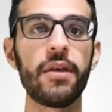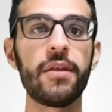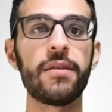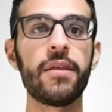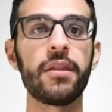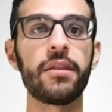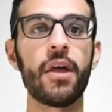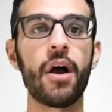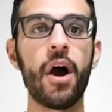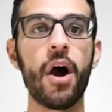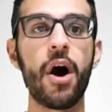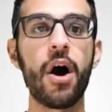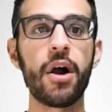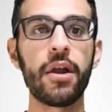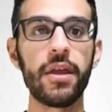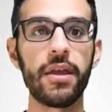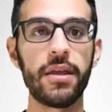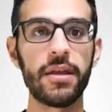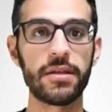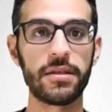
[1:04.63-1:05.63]
that
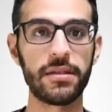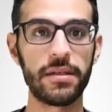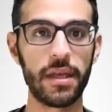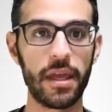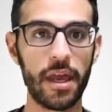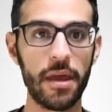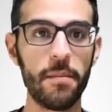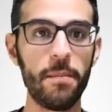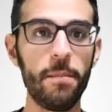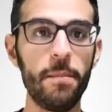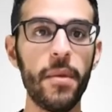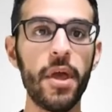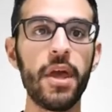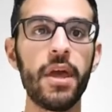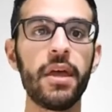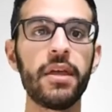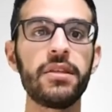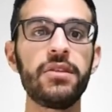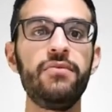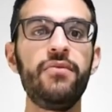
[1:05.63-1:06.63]
IASTM
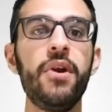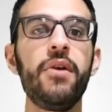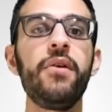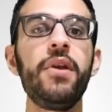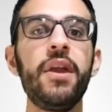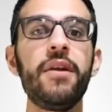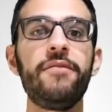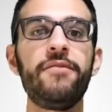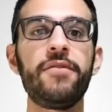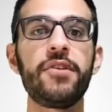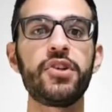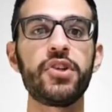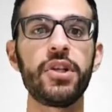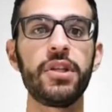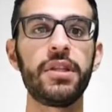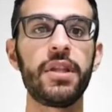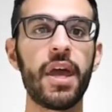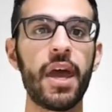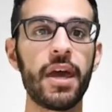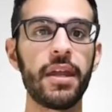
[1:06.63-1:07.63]
is very efficient
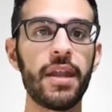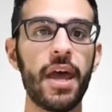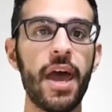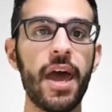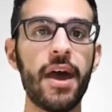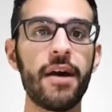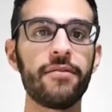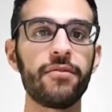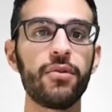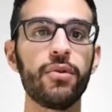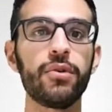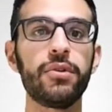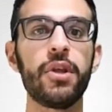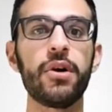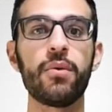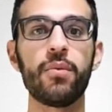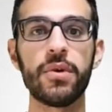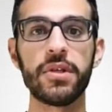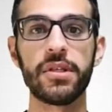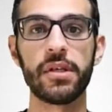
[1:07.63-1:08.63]
and have good
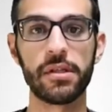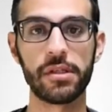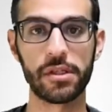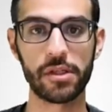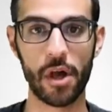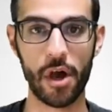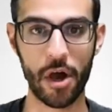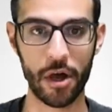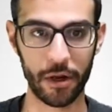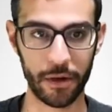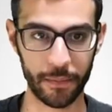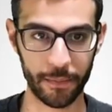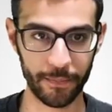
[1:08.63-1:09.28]
results on.